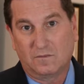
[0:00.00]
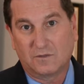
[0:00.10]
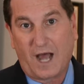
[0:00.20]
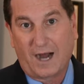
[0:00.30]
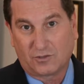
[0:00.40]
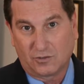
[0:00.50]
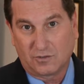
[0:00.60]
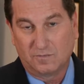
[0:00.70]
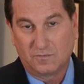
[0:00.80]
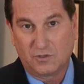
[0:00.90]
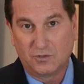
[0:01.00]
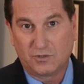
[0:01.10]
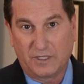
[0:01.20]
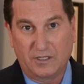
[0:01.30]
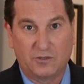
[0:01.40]
doctors to
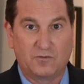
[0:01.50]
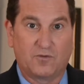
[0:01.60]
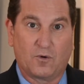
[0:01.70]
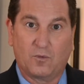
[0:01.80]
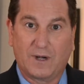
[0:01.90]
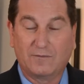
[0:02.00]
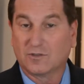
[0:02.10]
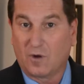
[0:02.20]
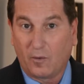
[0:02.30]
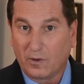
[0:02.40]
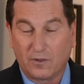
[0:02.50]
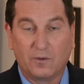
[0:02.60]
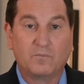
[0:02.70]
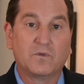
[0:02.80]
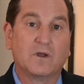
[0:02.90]
treat you for whatever's wrong with
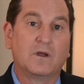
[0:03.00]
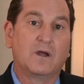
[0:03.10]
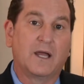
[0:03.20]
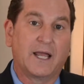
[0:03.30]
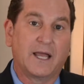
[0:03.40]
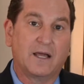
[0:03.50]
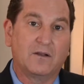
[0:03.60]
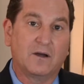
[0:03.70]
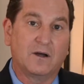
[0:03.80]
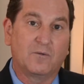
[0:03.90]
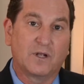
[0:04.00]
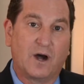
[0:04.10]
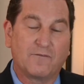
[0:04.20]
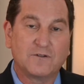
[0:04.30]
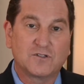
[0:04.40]
you. And we
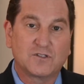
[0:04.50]
often